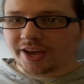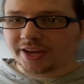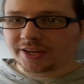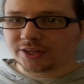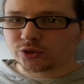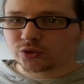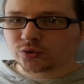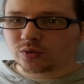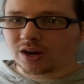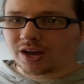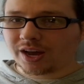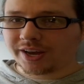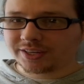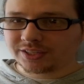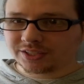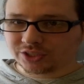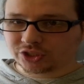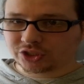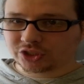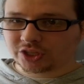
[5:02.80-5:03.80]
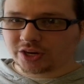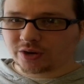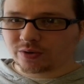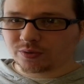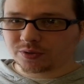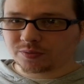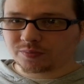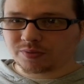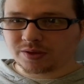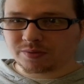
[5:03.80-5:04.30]
and tried to share
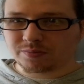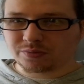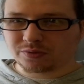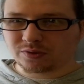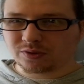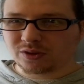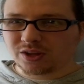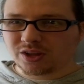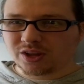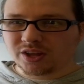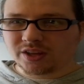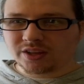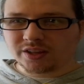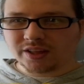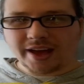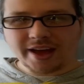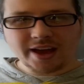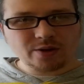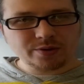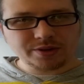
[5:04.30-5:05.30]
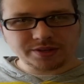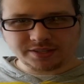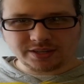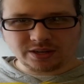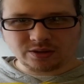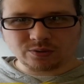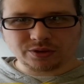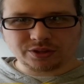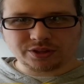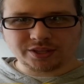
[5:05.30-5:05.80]
with people how he
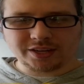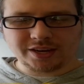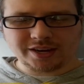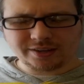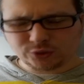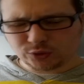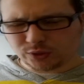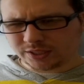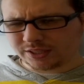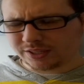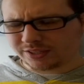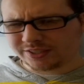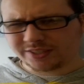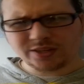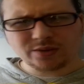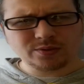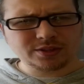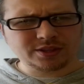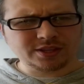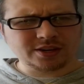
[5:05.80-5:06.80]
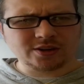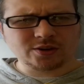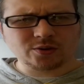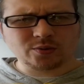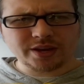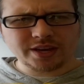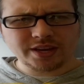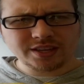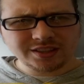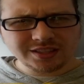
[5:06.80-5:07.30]
dealt with it and tried to deal with it in a
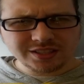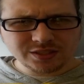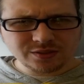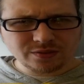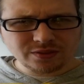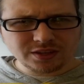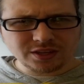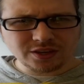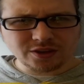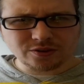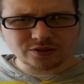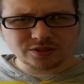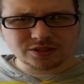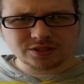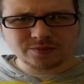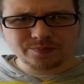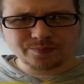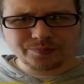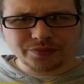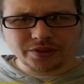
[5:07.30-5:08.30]
way in these videos,